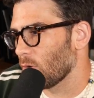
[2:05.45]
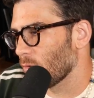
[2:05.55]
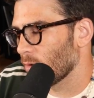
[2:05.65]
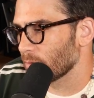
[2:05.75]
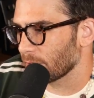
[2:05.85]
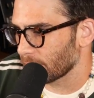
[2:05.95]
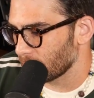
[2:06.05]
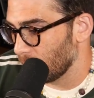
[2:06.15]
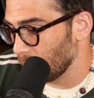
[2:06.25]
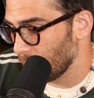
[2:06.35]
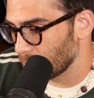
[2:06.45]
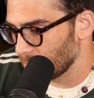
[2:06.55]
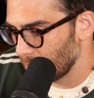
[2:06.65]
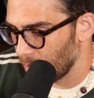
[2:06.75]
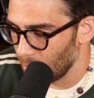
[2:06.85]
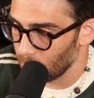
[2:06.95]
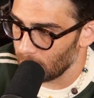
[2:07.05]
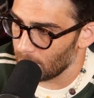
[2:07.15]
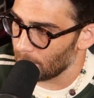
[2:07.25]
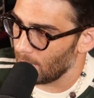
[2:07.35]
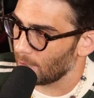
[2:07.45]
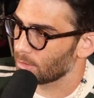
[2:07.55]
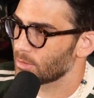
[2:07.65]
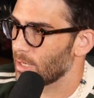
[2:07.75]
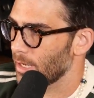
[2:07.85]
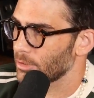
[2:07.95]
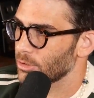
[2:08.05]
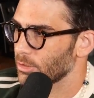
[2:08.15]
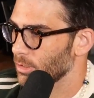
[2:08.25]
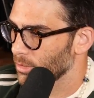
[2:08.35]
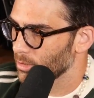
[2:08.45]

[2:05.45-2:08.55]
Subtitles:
what was I going to say? Yesterday, we had a banger sesh.